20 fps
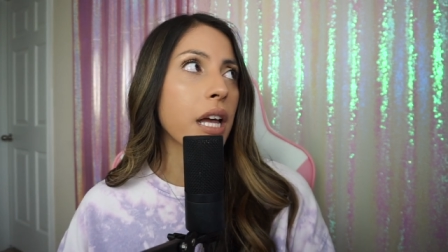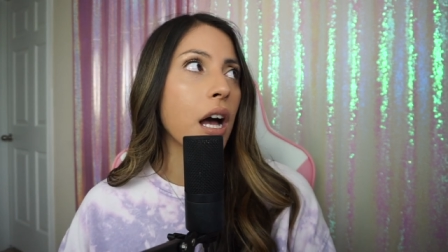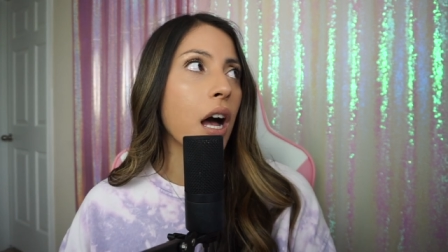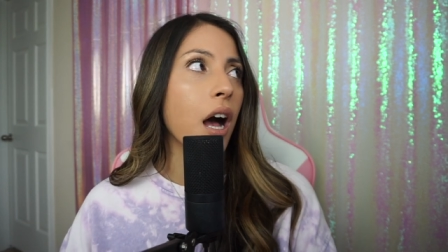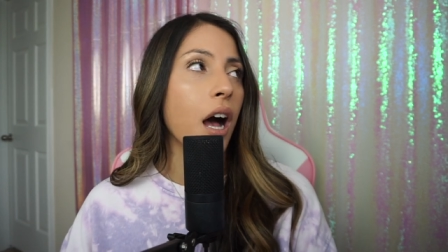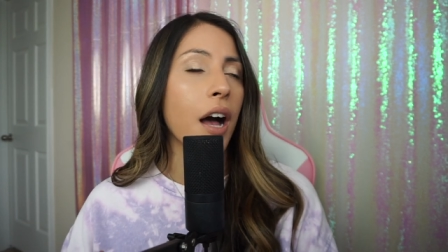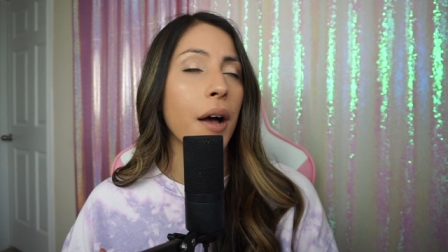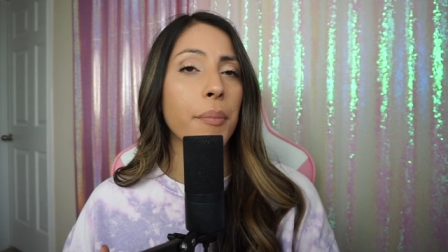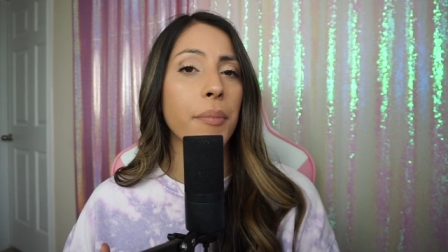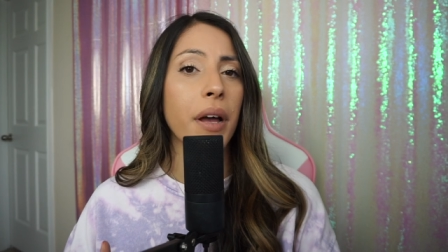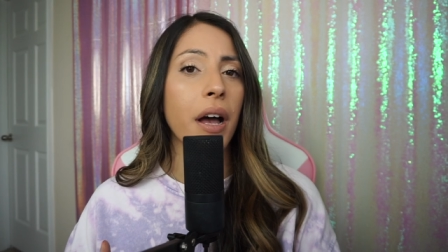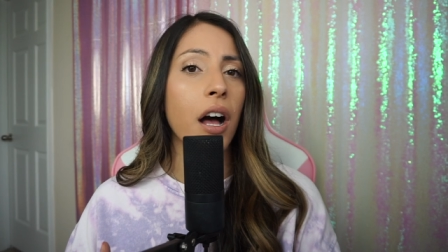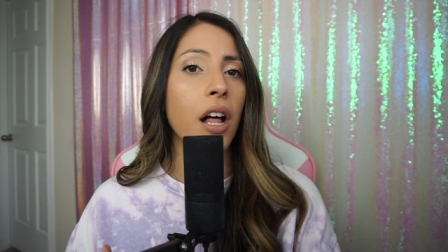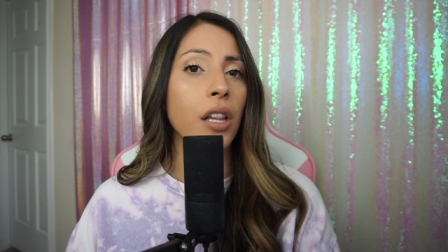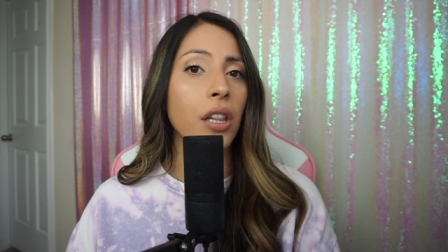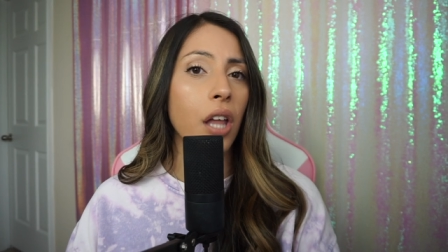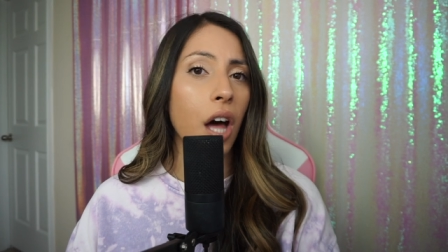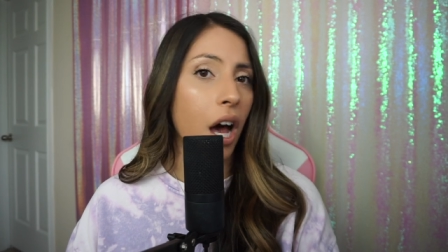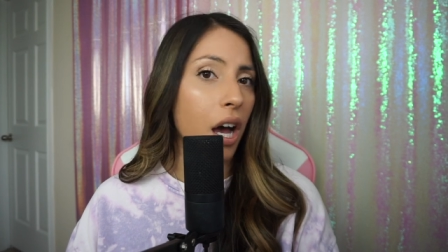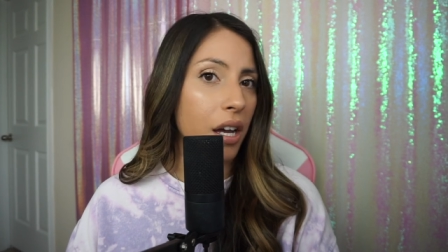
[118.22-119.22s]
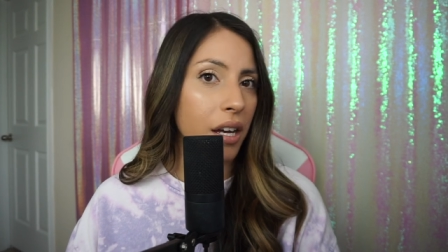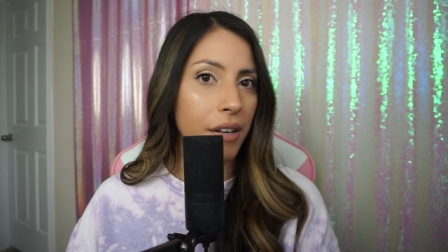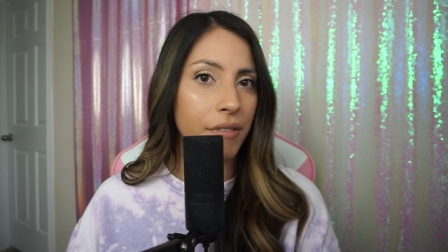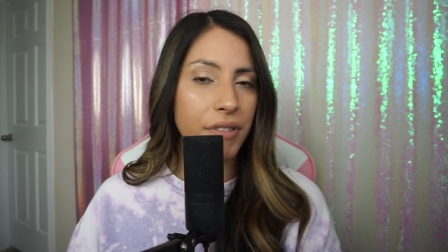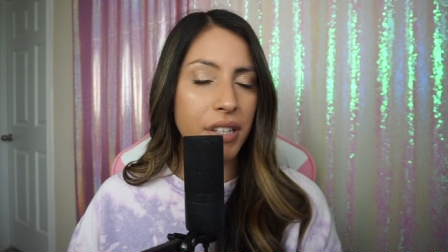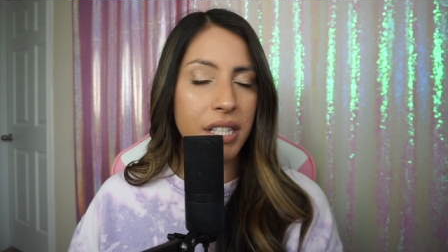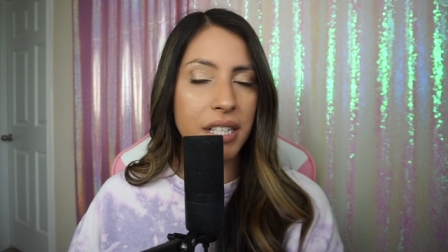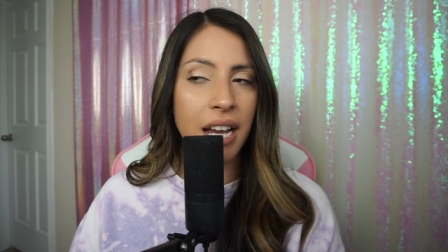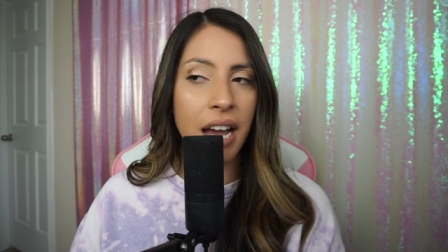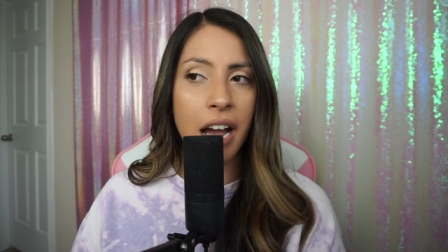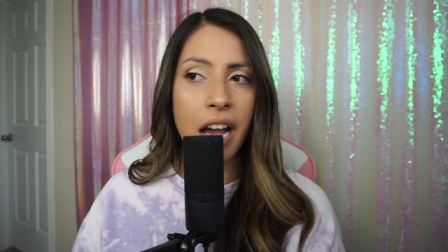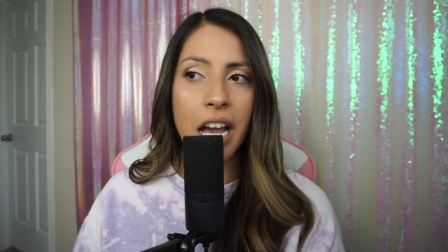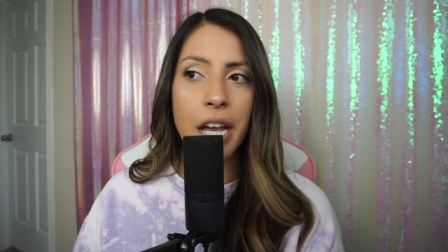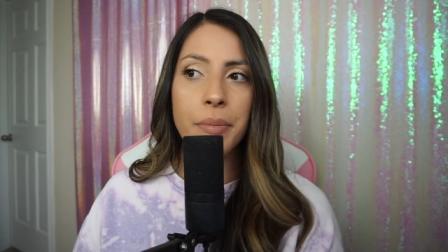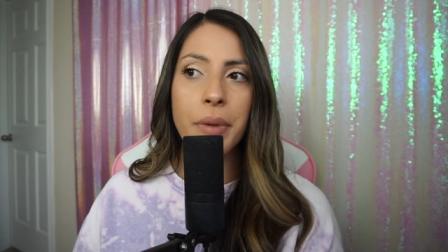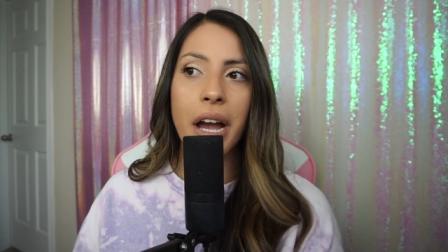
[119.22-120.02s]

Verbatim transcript: um, a lot of the time.